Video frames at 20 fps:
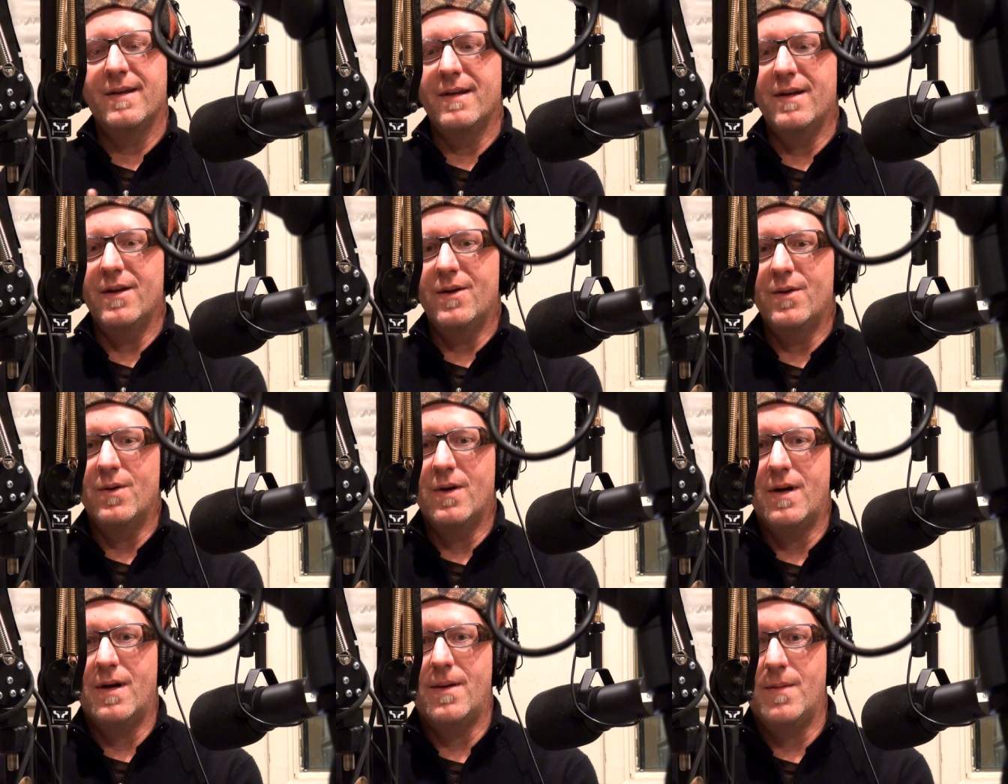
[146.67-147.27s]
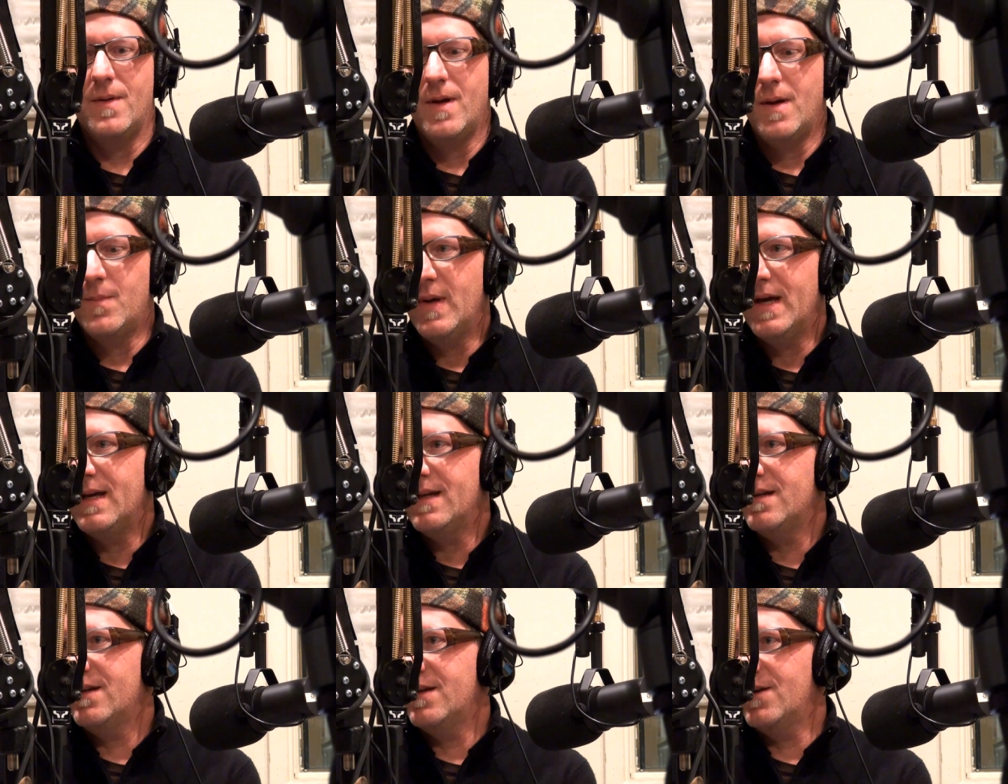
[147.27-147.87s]
You know, um, a
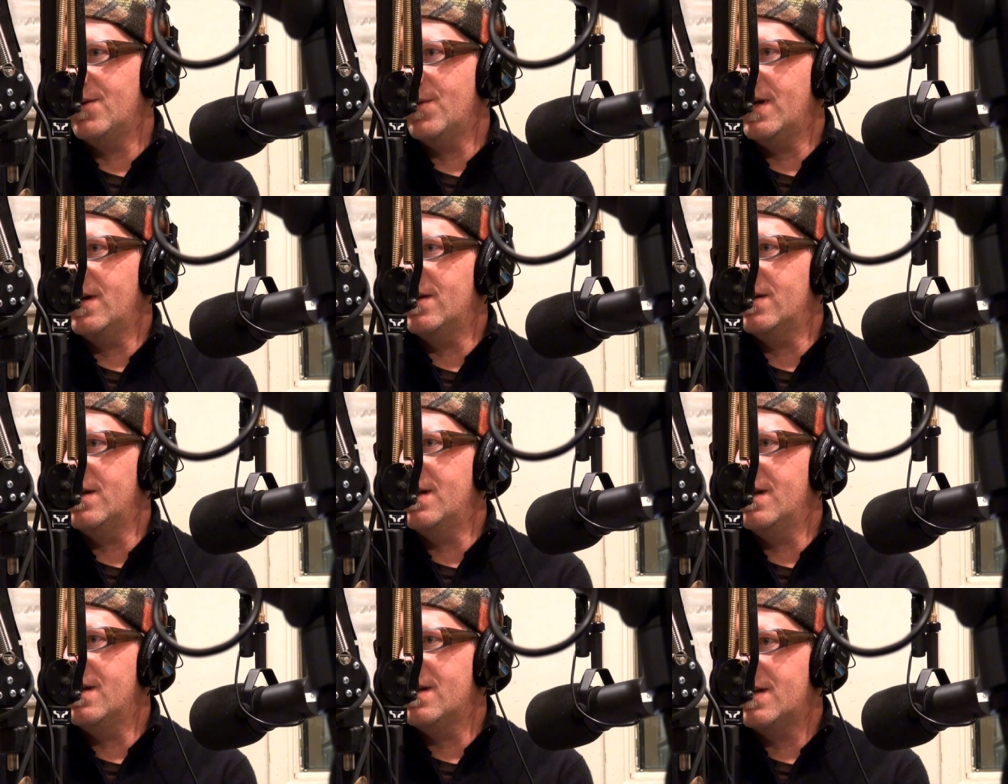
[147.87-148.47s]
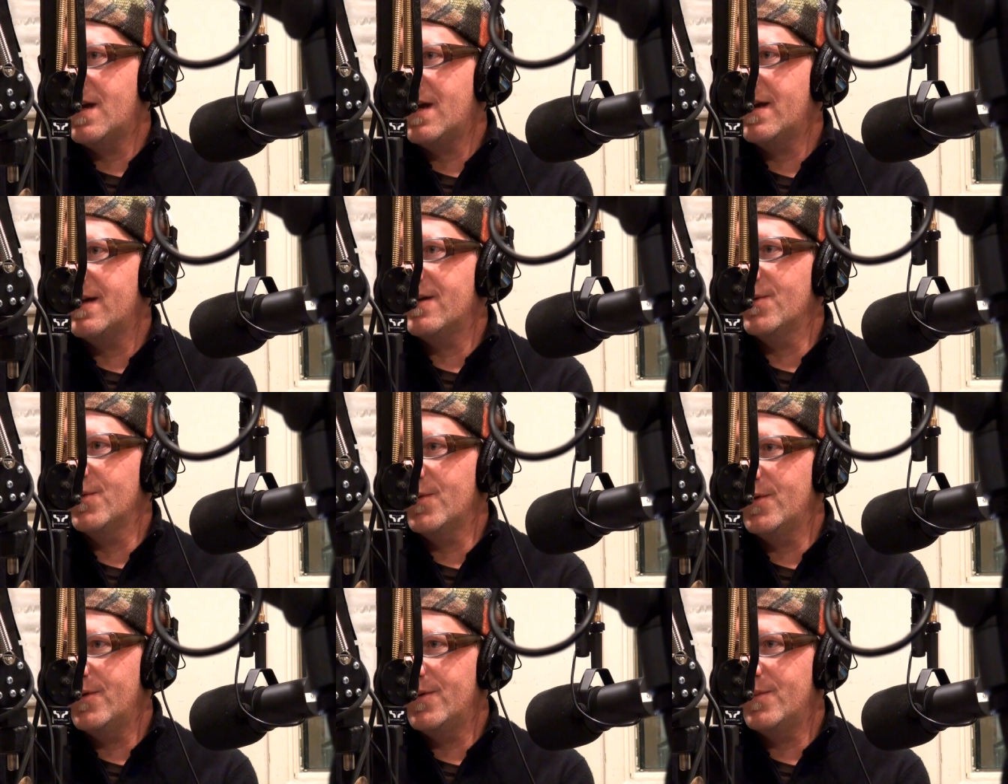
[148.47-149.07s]
painting around an
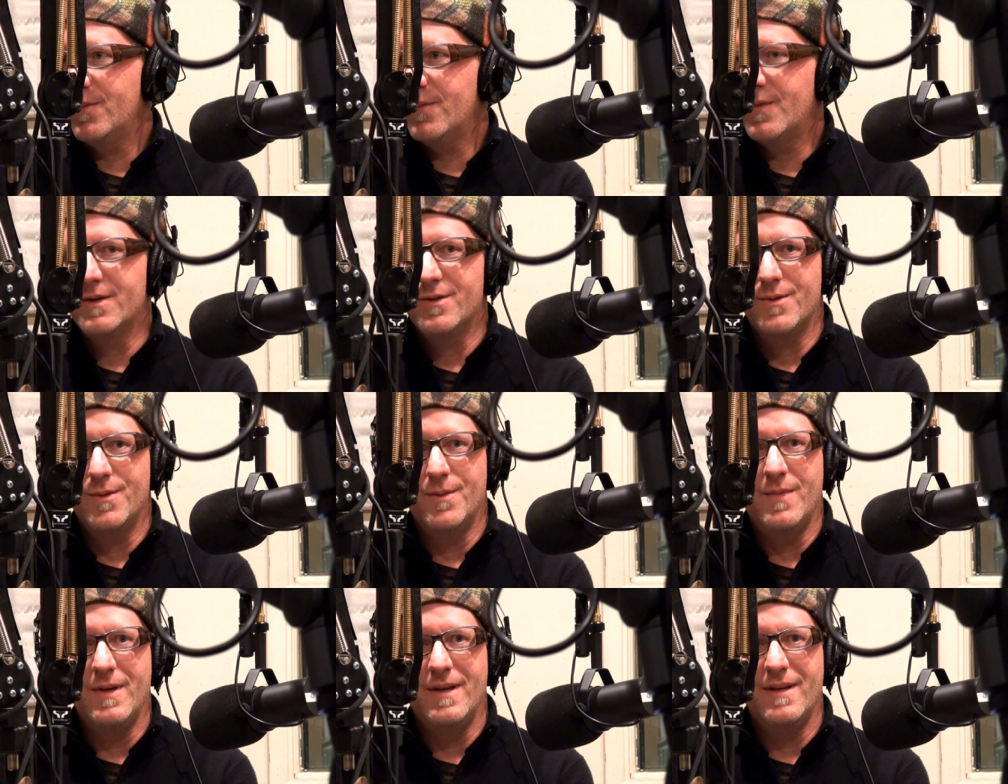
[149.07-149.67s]
entire room, which wow.